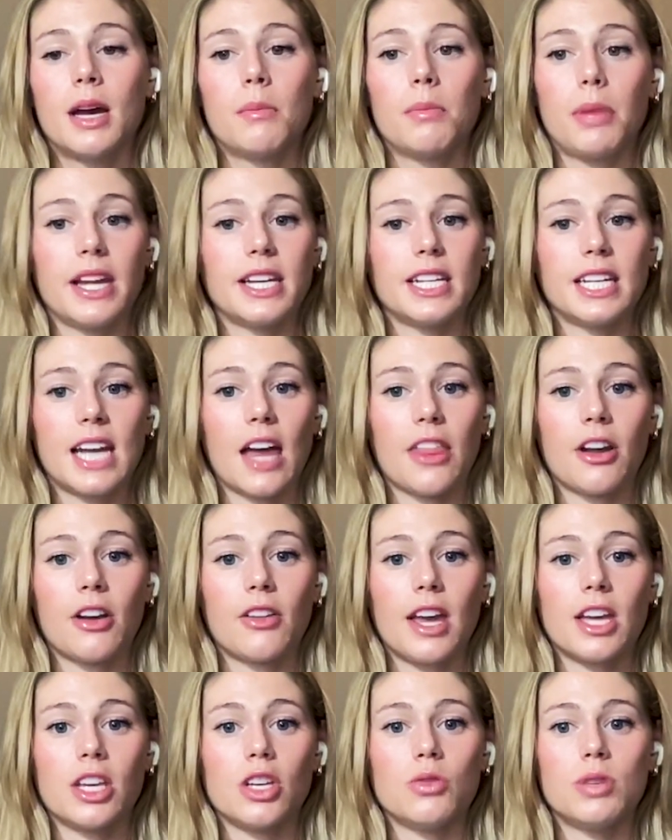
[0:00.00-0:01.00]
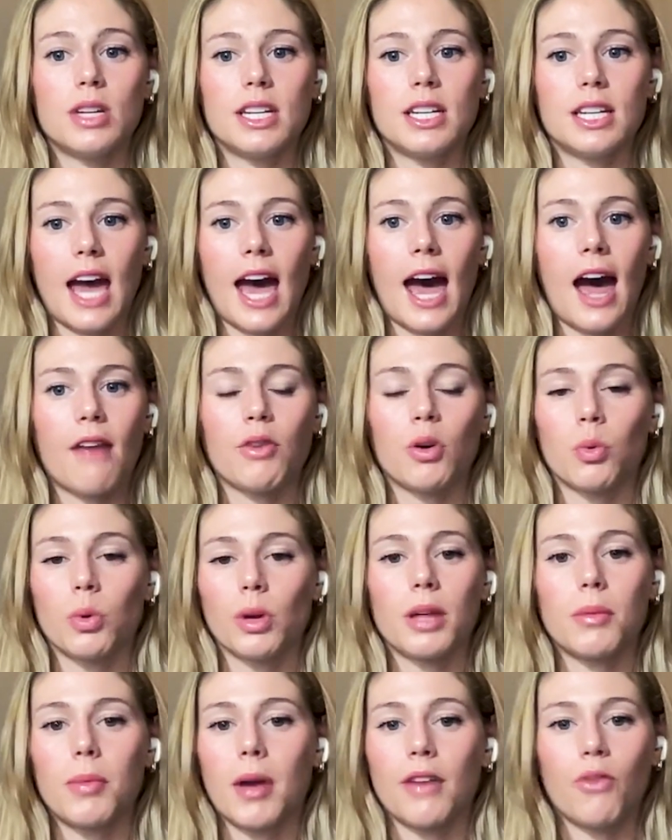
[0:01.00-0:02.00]
playing together that you didn't have a
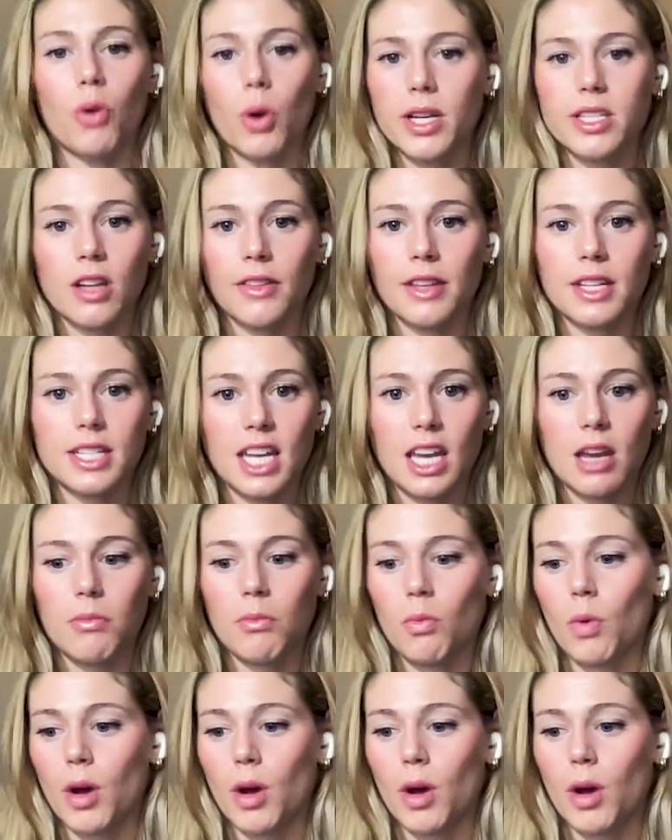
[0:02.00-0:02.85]
really big voice on the team,